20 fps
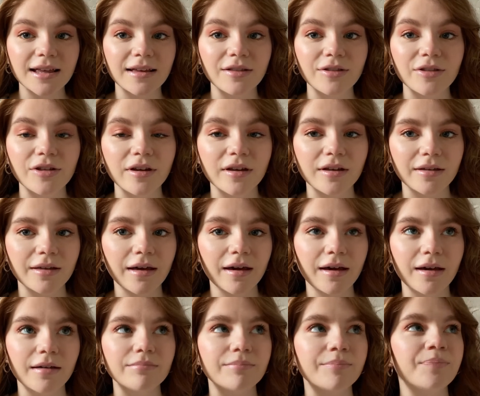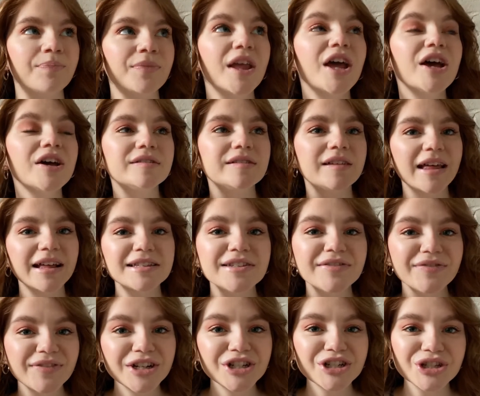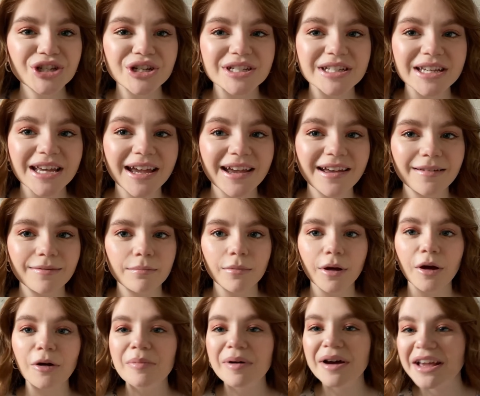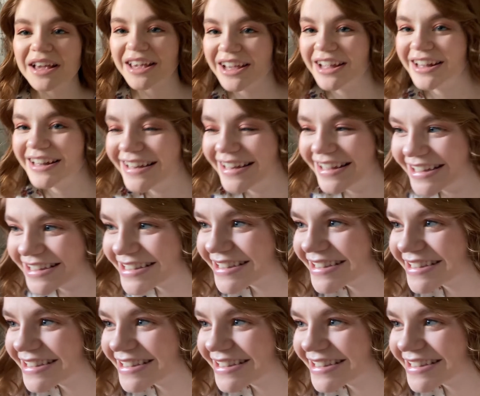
So that's the finished look, guys. Oh my goodness.